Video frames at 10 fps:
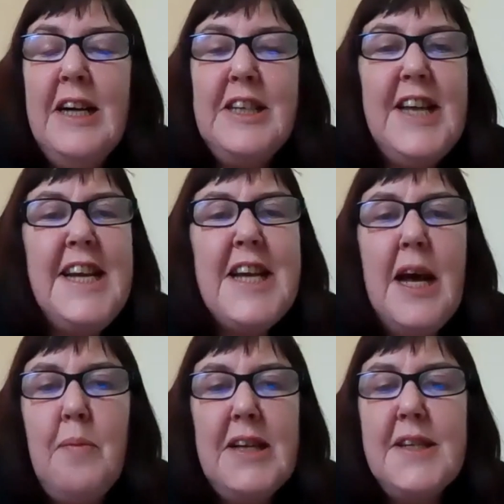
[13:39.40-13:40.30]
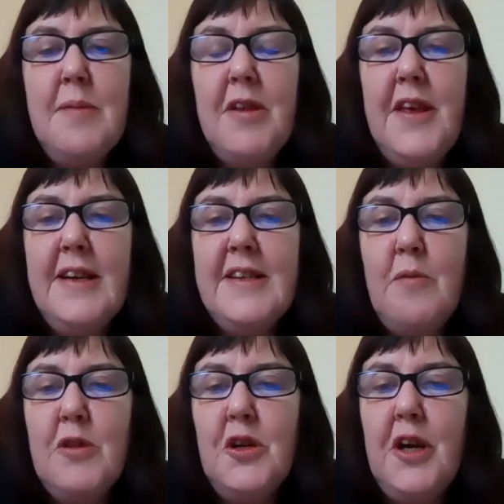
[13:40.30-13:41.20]
detail about some of the things they were
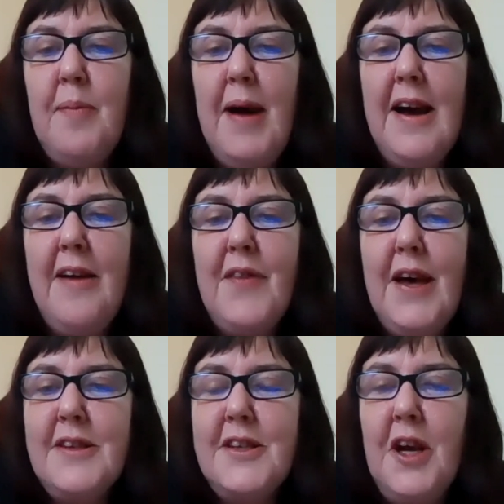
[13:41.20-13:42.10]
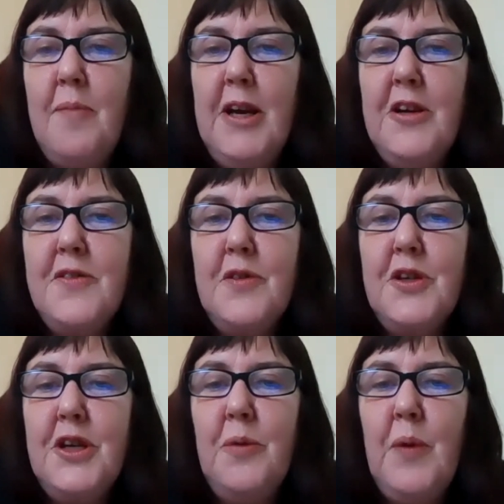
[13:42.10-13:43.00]
talking about, if that's going to be useful
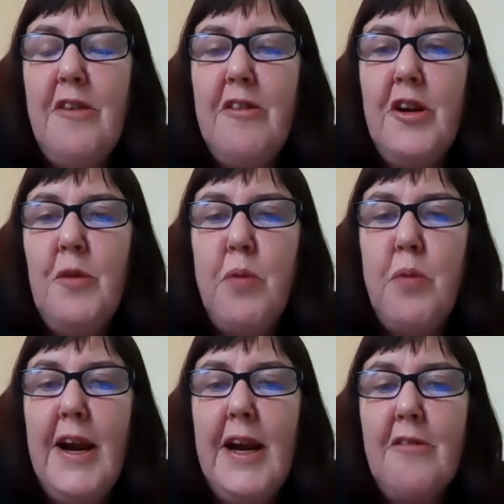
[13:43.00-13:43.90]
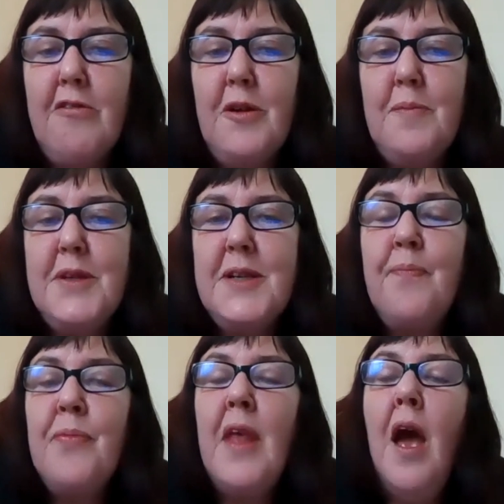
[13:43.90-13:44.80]
to you when you're in your breakout groups.
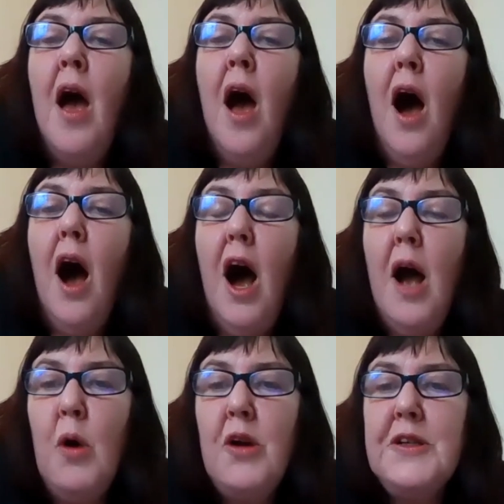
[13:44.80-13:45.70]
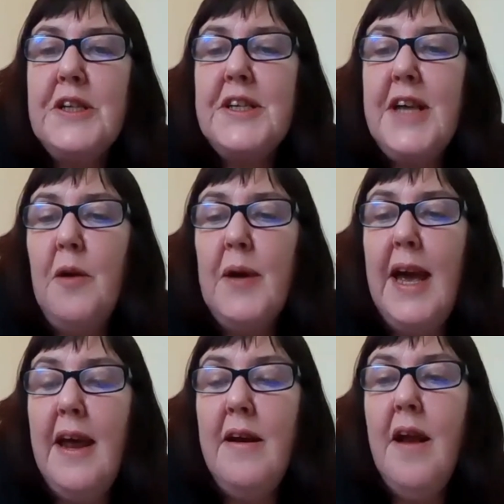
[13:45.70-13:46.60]
I won't see you
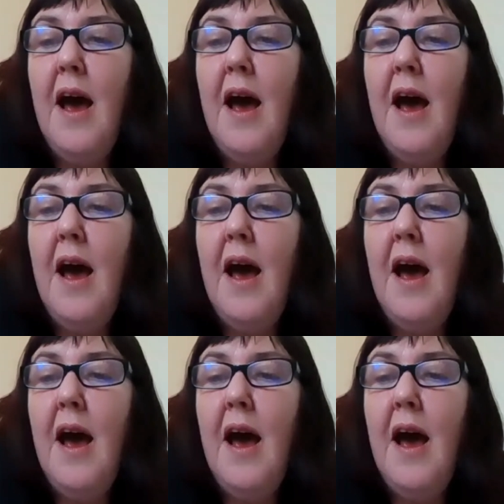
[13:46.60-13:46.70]
again